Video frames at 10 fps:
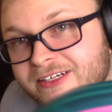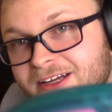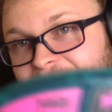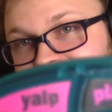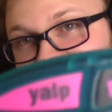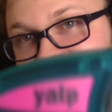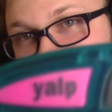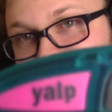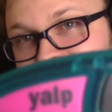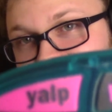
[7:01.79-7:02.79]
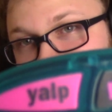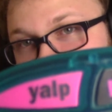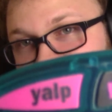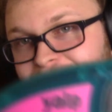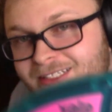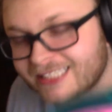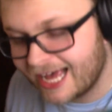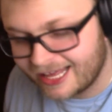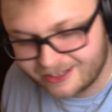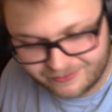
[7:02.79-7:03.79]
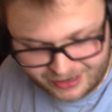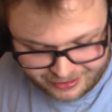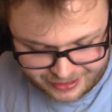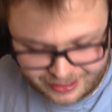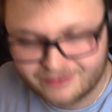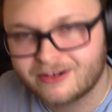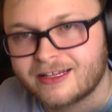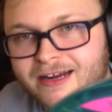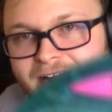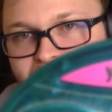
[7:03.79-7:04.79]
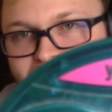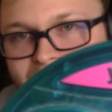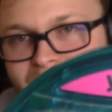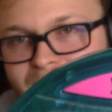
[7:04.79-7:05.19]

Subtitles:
if you notice is play backwards, they're very clever there. Ha ha